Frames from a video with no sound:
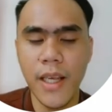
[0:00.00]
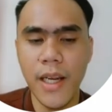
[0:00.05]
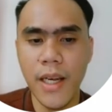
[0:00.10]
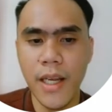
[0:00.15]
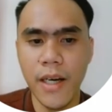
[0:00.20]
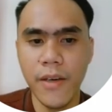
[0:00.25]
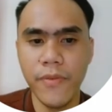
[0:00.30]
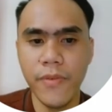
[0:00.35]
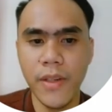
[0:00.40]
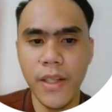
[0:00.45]

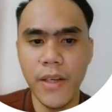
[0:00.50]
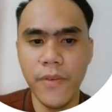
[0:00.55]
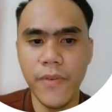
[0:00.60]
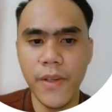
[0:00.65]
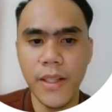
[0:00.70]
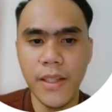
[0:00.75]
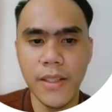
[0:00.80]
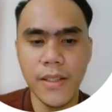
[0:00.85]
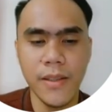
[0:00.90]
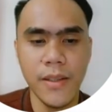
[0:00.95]
enough if
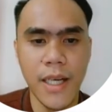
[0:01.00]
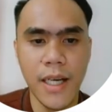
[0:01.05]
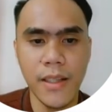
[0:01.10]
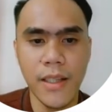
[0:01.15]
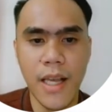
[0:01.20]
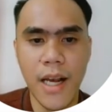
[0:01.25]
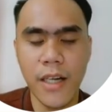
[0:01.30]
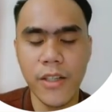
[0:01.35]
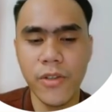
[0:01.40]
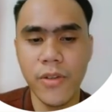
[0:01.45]
it is
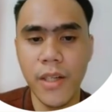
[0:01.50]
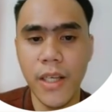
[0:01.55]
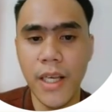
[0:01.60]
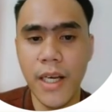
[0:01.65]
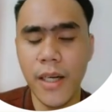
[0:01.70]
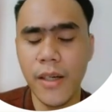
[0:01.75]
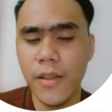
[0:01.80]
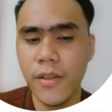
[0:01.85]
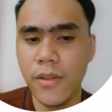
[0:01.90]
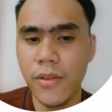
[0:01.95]
not actually
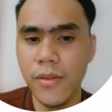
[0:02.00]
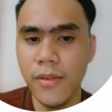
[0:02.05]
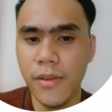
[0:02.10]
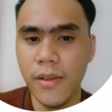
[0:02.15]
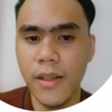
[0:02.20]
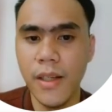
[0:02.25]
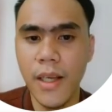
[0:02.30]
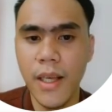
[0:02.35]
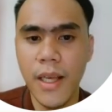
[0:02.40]
understood.